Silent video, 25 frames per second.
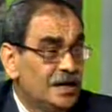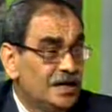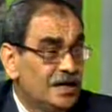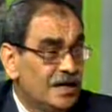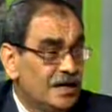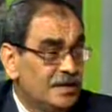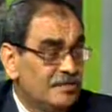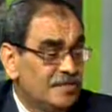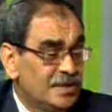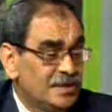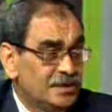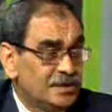
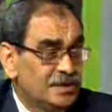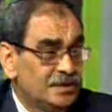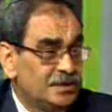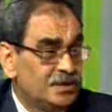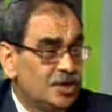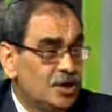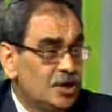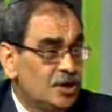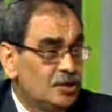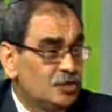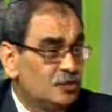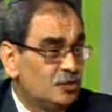
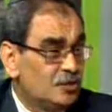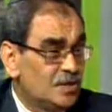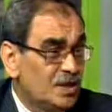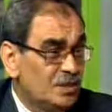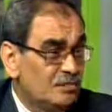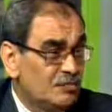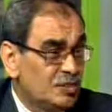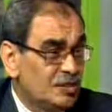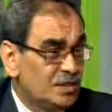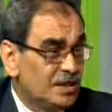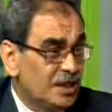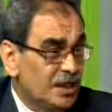limited to
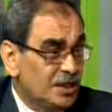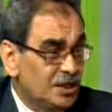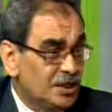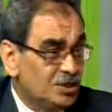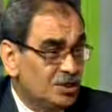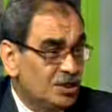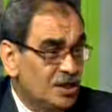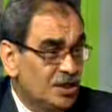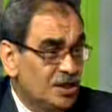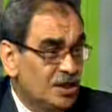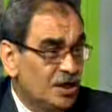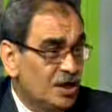the
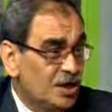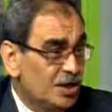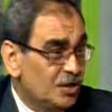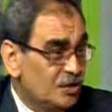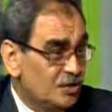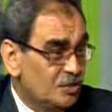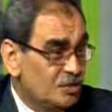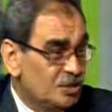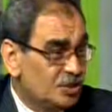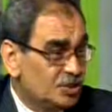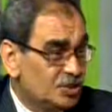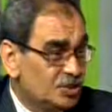potential,
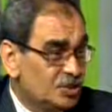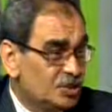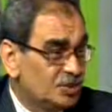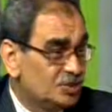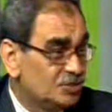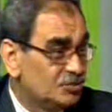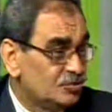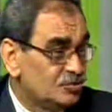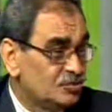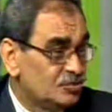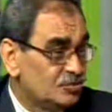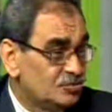
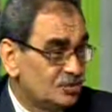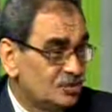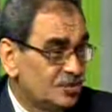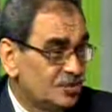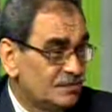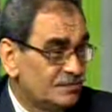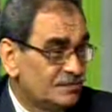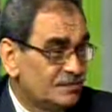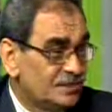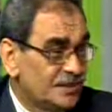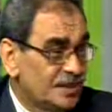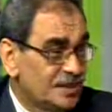which
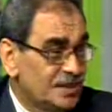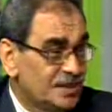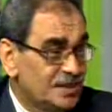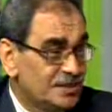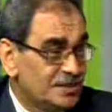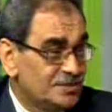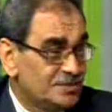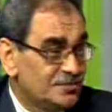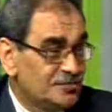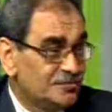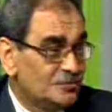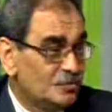sort of
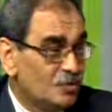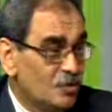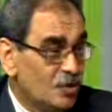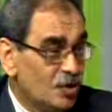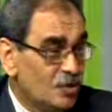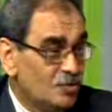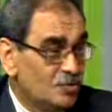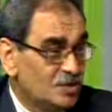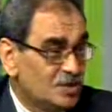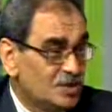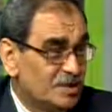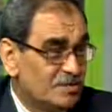is
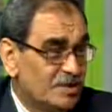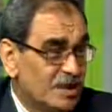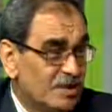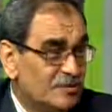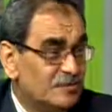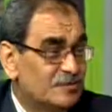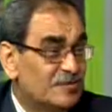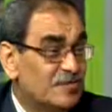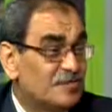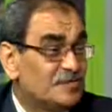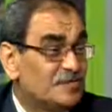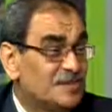almost
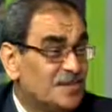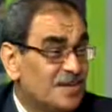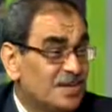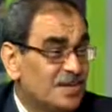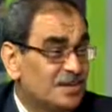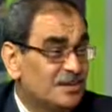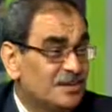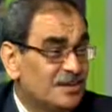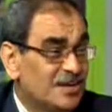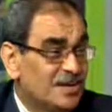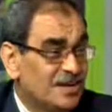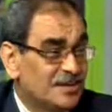about
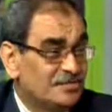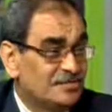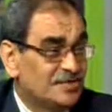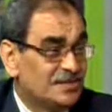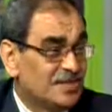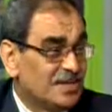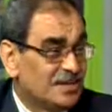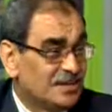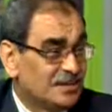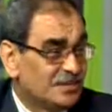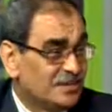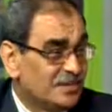15
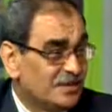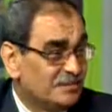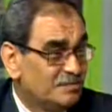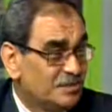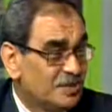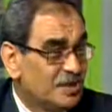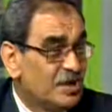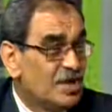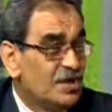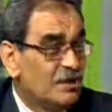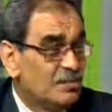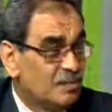times that
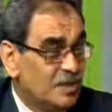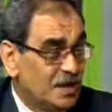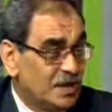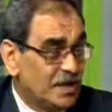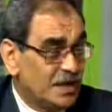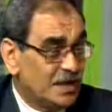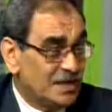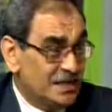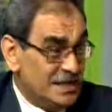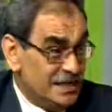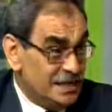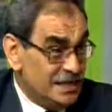number. We
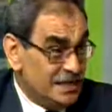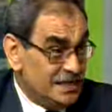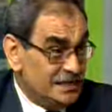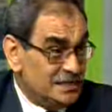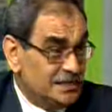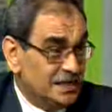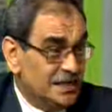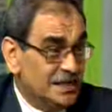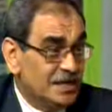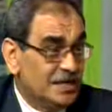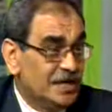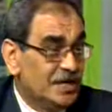can
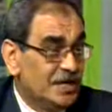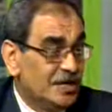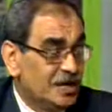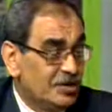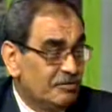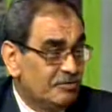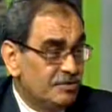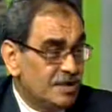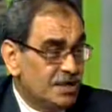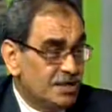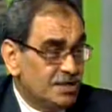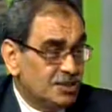easily
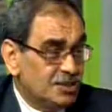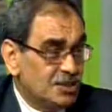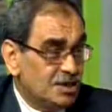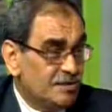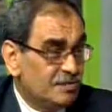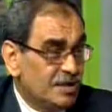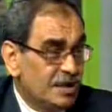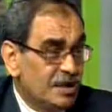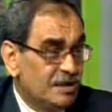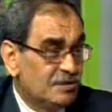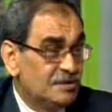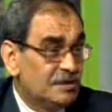reach
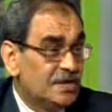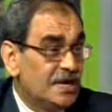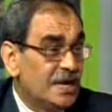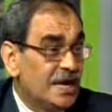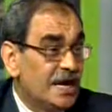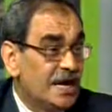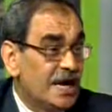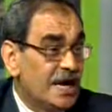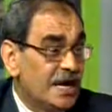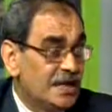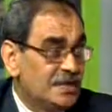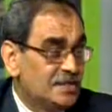about
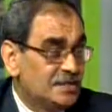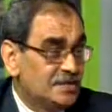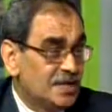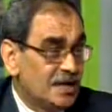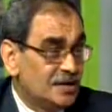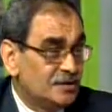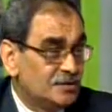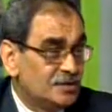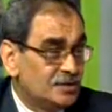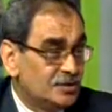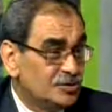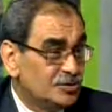
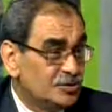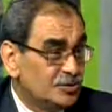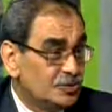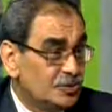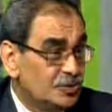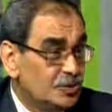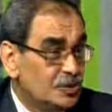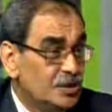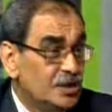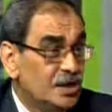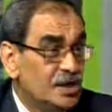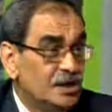8,000
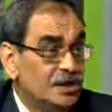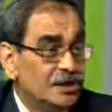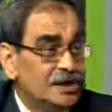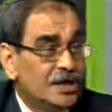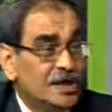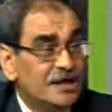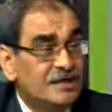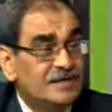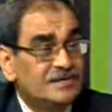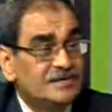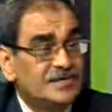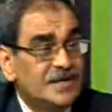to
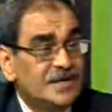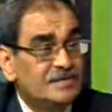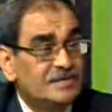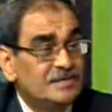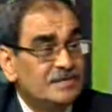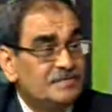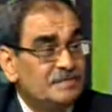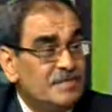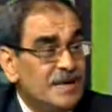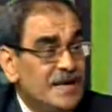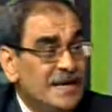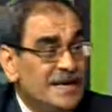
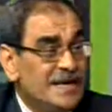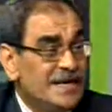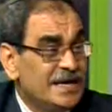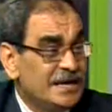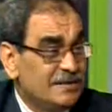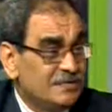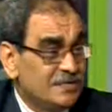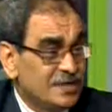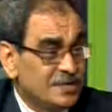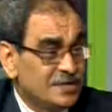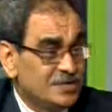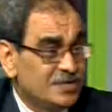9,000
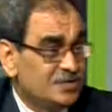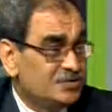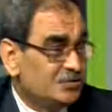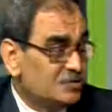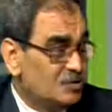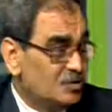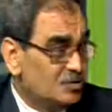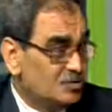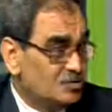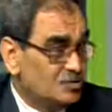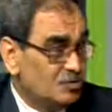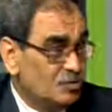
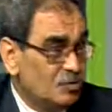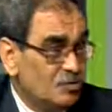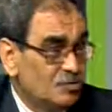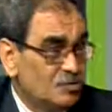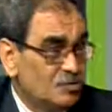megawatts. It's